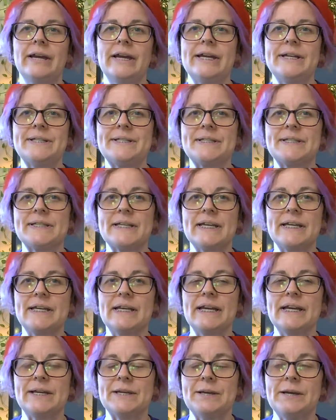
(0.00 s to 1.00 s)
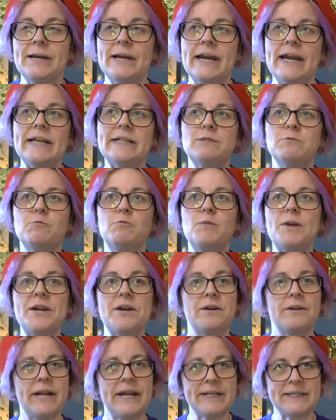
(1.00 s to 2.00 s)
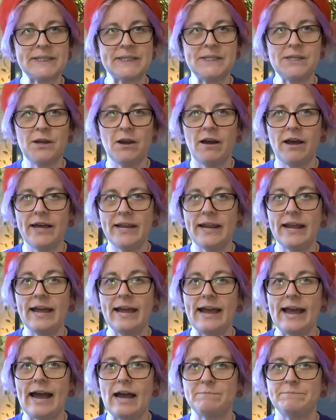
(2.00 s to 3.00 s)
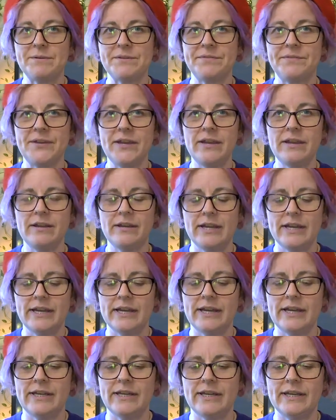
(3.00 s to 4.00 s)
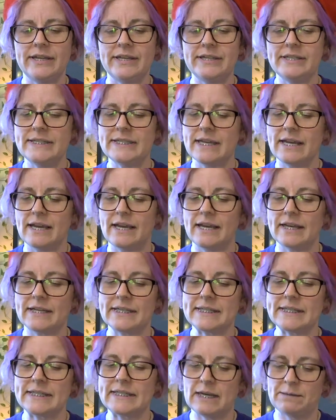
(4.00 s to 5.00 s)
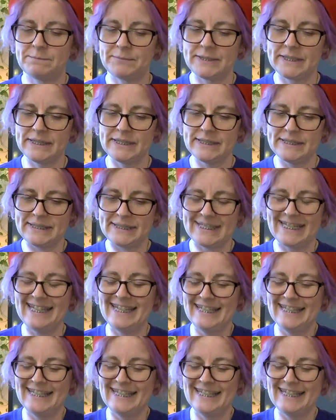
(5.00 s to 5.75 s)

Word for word: it's it's weird. It's not apathy. It is acceptance.